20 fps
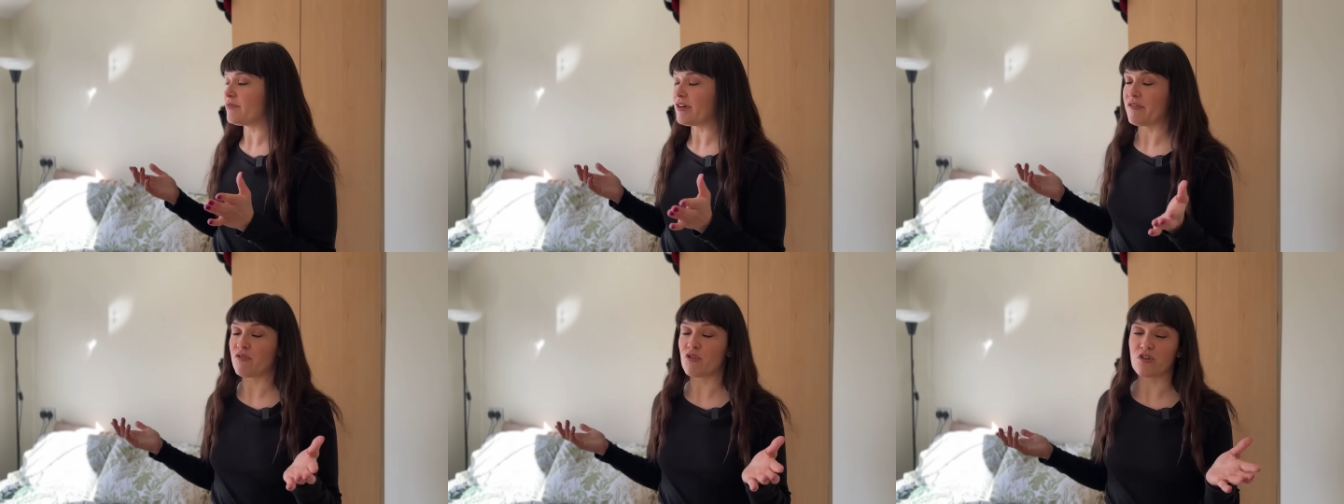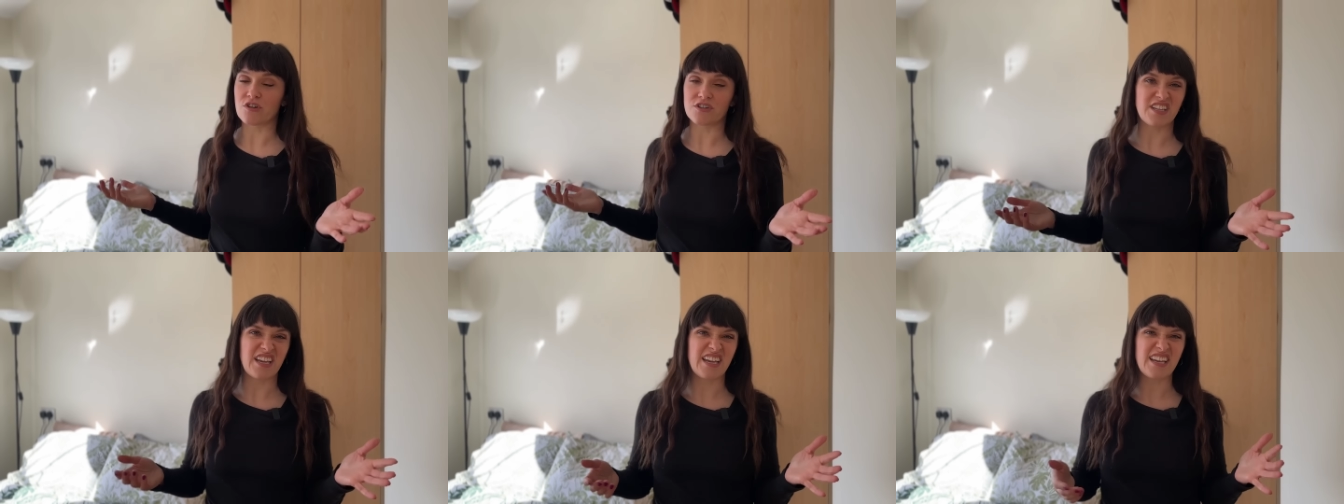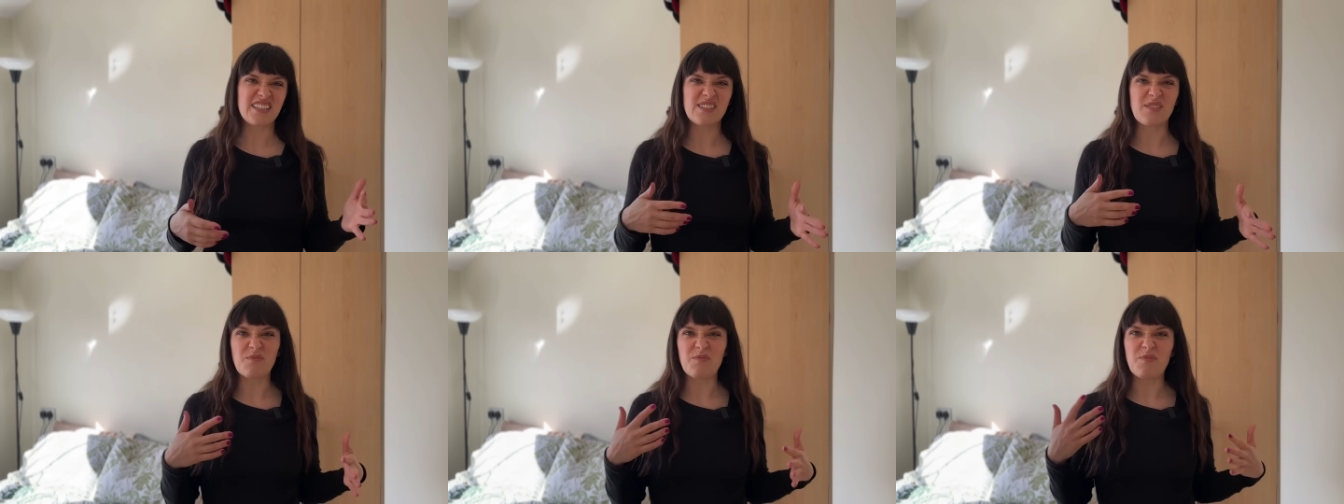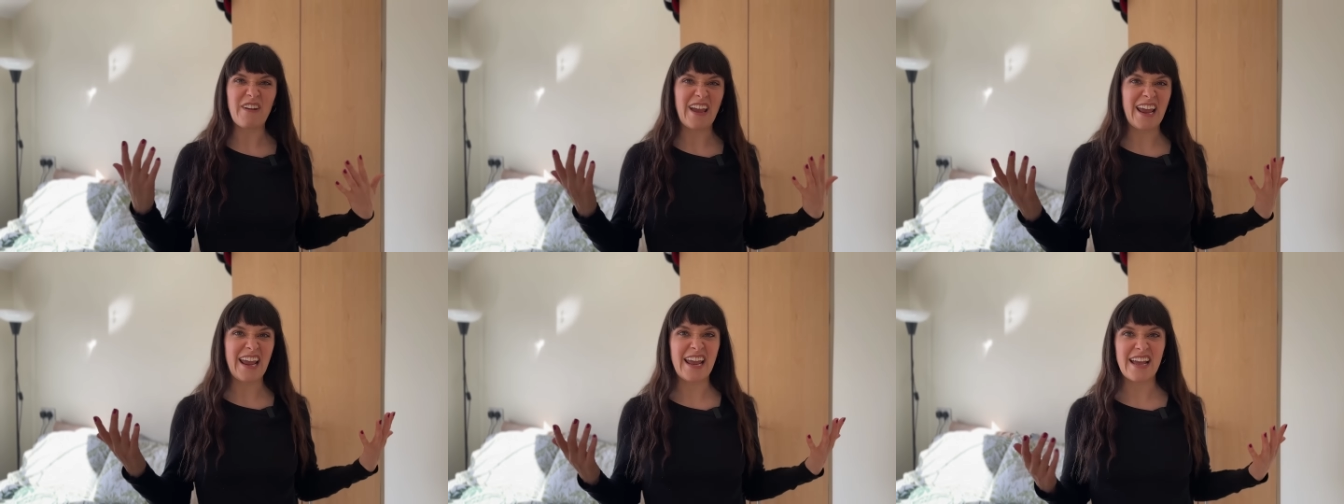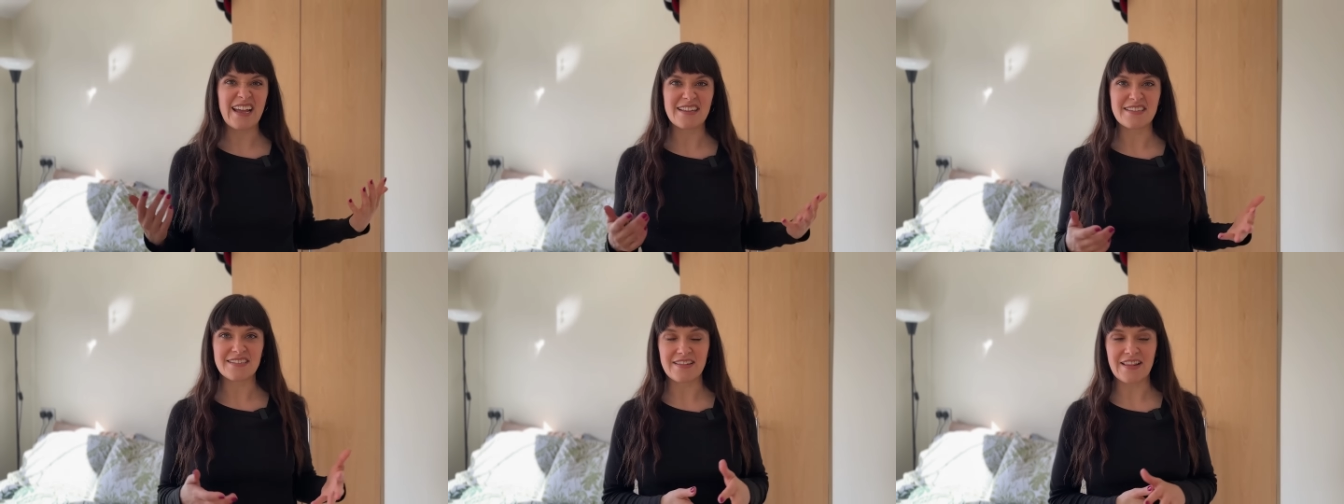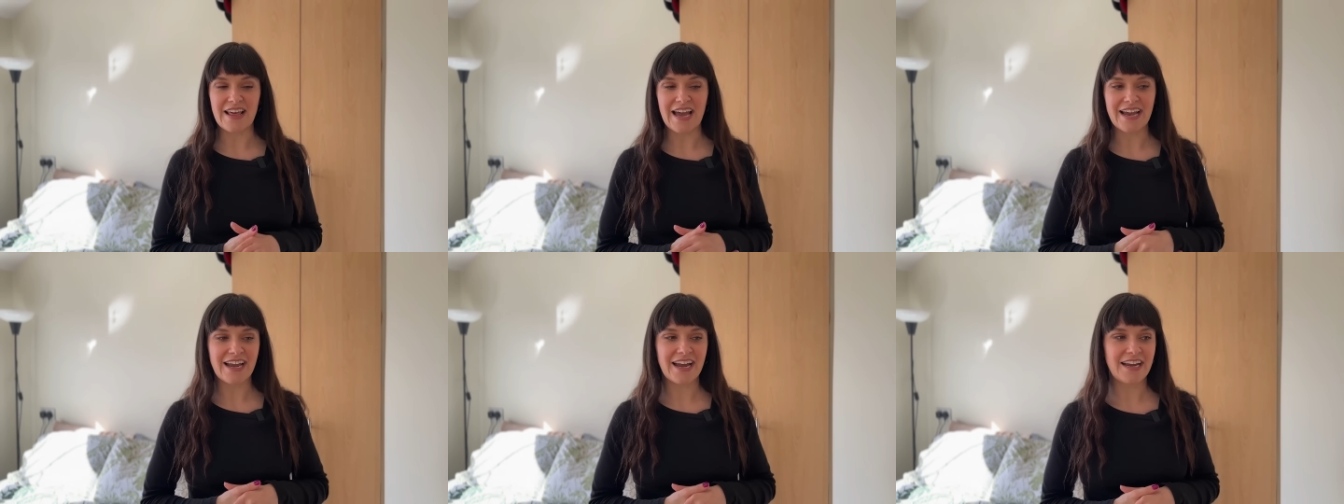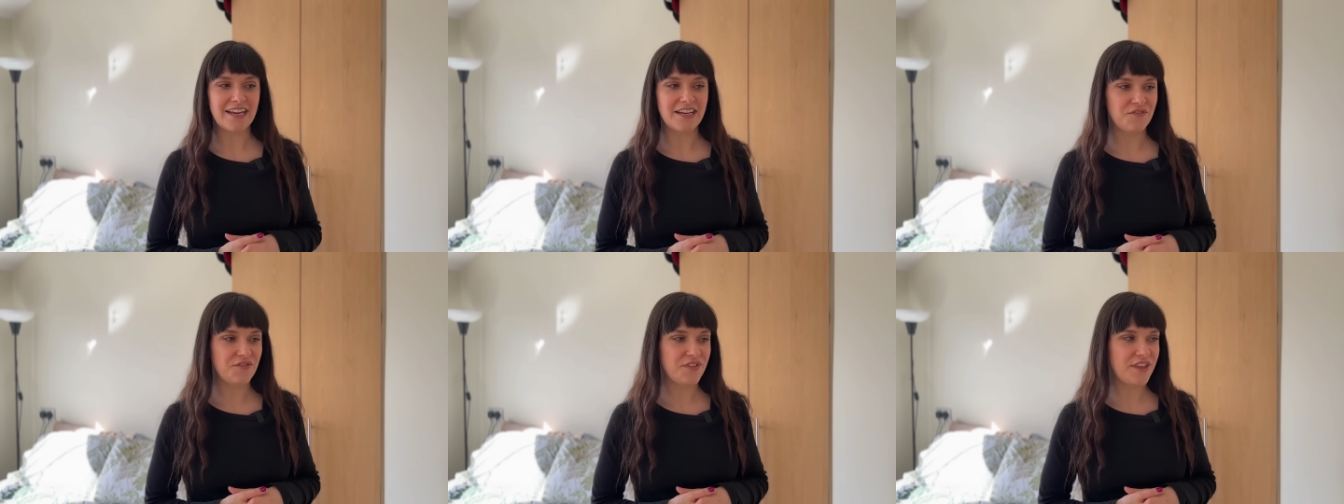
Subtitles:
Of course, like some fans and that kind of